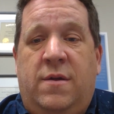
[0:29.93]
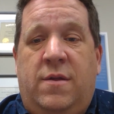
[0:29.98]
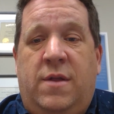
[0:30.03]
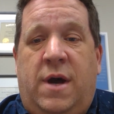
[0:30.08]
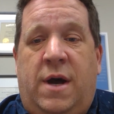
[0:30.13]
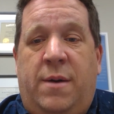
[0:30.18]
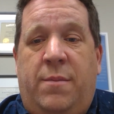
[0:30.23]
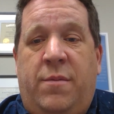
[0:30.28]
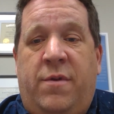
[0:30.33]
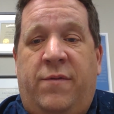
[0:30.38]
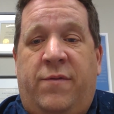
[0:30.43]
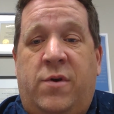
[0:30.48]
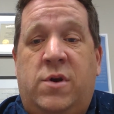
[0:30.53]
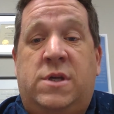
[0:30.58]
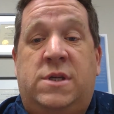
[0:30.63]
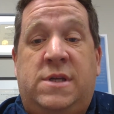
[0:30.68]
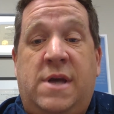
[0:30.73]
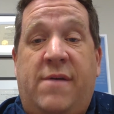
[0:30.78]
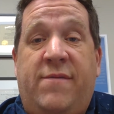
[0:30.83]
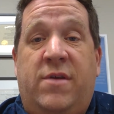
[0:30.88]
In
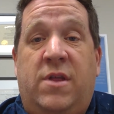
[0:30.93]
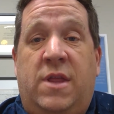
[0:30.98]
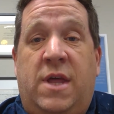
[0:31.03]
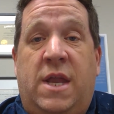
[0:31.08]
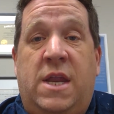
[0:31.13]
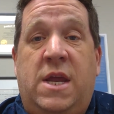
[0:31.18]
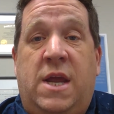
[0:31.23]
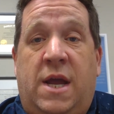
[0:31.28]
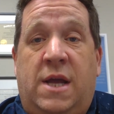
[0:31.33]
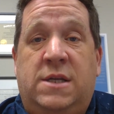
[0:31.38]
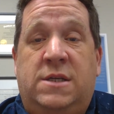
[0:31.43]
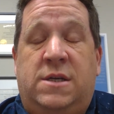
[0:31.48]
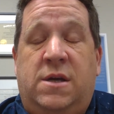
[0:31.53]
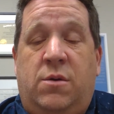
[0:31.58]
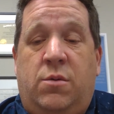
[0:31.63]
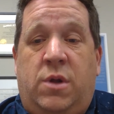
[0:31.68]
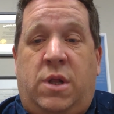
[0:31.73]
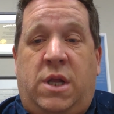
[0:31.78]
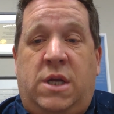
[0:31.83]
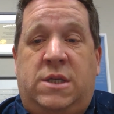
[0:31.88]
verse 7, then he ends it
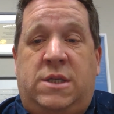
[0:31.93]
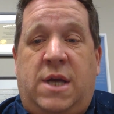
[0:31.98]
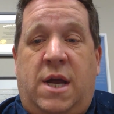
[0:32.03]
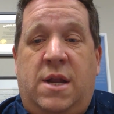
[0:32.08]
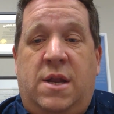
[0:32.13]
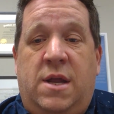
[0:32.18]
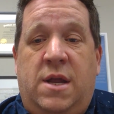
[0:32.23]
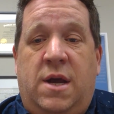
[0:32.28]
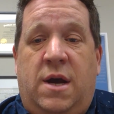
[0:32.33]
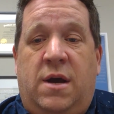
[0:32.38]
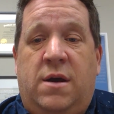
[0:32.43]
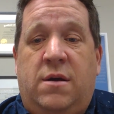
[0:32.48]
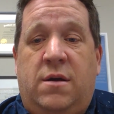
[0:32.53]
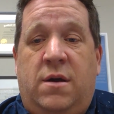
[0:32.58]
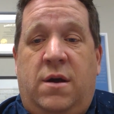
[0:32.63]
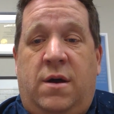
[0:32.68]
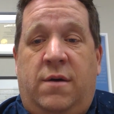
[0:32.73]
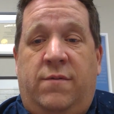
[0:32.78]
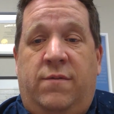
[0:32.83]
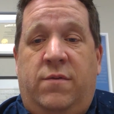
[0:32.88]
with this idea
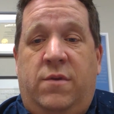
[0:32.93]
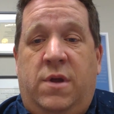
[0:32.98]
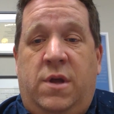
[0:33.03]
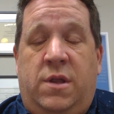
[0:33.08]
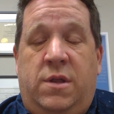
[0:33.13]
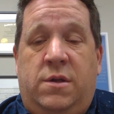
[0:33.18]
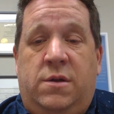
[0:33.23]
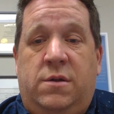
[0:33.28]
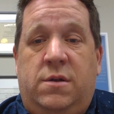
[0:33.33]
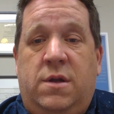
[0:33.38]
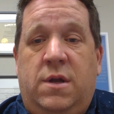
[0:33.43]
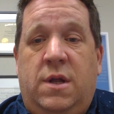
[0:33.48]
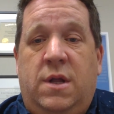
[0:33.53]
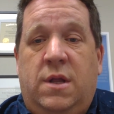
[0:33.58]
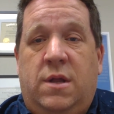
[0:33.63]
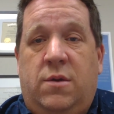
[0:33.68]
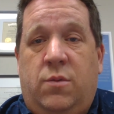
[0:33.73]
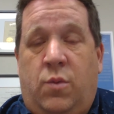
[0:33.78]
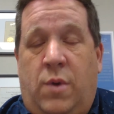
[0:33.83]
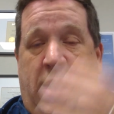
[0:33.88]
of in
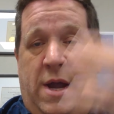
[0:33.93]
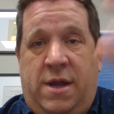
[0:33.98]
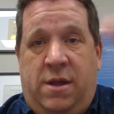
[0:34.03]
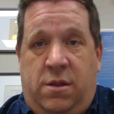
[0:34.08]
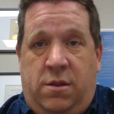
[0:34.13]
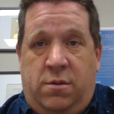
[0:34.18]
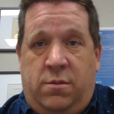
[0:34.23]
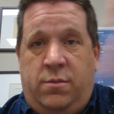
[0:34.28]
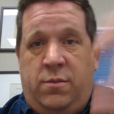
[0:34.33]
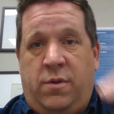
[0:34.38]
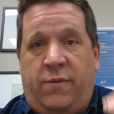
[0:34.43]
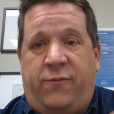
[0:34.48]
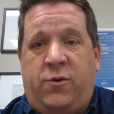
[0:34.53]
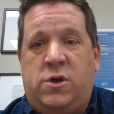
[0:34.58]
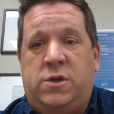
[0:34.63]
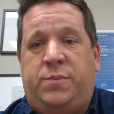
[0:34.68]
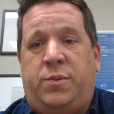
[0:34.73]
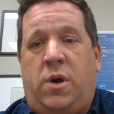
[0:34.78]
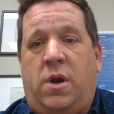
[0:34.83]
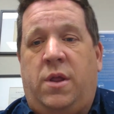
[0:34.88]
the
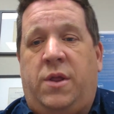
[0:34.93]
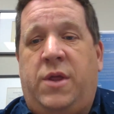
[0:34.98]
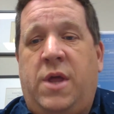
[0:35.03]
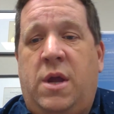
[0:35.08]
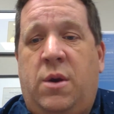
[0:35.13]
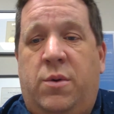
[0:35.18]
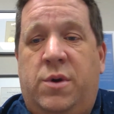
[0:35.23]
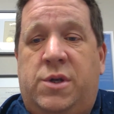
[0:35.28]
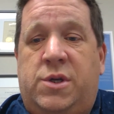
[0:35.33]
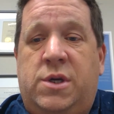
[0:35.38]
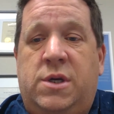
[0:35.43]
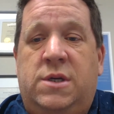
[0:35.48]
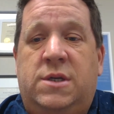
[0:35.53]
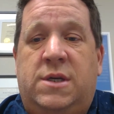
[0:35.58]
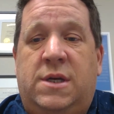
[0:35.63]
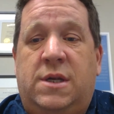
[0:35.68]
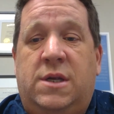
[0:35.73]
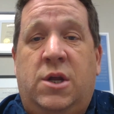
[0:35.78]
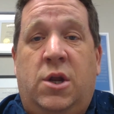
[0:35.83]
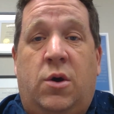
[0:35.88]
first part of the thing, which is,
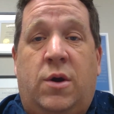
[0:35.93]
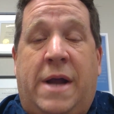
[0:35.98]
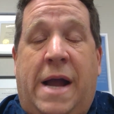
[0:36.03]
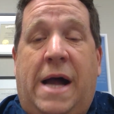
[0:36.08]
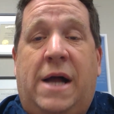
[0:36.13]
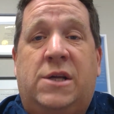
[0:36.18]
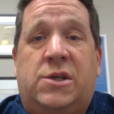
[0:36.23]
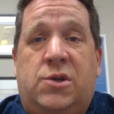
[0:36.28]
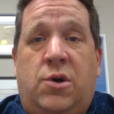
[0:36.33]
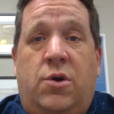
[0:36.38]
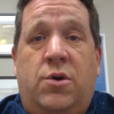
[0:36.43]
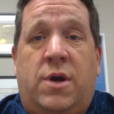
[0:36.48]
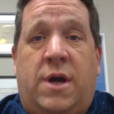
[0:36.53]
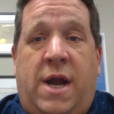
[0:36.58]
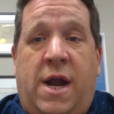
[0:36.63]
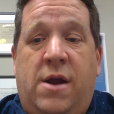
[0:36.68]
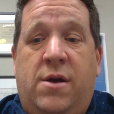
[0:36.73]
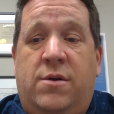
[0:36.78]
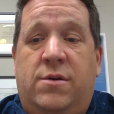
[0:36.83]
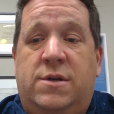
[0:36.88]
cast all your
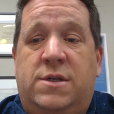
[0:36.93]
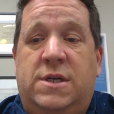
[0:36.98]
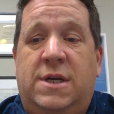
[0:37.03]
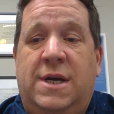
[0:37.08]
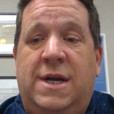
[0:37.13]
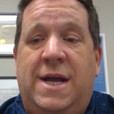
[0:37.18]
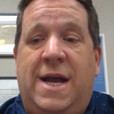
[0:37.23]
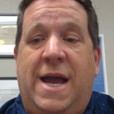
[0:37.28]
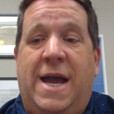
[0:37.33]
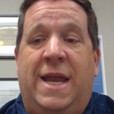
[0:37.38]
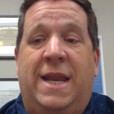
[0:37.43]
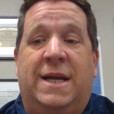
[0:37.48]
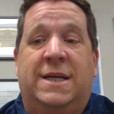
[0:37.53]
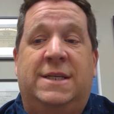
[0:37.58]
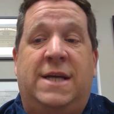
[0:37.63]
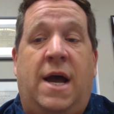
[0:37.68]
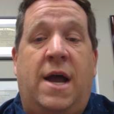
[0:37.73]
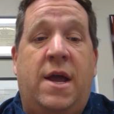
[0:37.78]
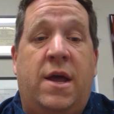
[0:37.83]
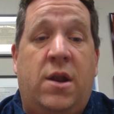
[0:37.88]
cares and
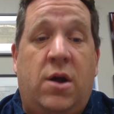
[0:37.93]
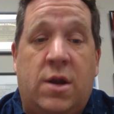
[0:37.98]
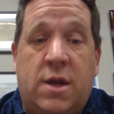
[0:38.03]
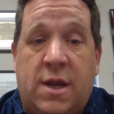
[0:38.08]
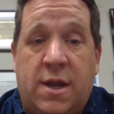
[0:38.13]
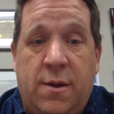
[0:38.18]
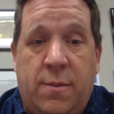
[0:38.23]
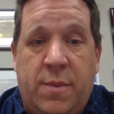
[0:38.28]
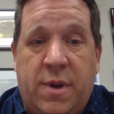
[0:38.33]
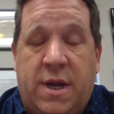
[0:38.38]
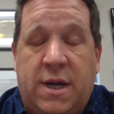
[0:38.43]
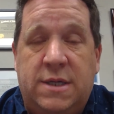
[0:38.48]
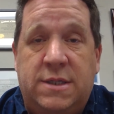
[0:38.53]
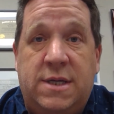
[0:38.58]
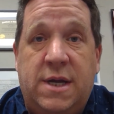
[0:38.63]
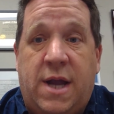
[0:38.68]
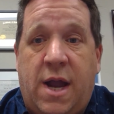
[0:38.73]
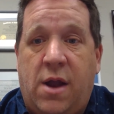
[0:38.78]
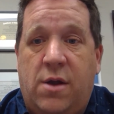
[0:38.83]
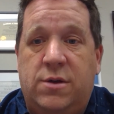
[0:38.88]
anxiety on him because
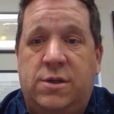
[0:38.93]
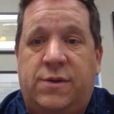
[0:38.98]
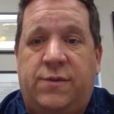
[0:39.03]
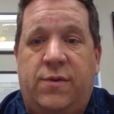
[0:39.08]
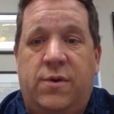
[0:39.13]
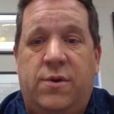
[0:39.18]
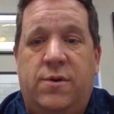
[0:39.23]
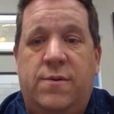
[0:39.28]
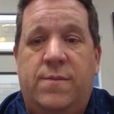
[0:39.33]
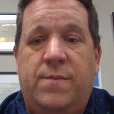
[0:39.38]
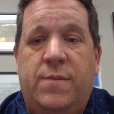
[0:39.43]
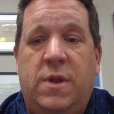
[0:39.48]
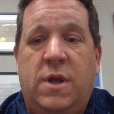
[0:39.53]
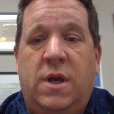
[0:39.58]
he cares for you.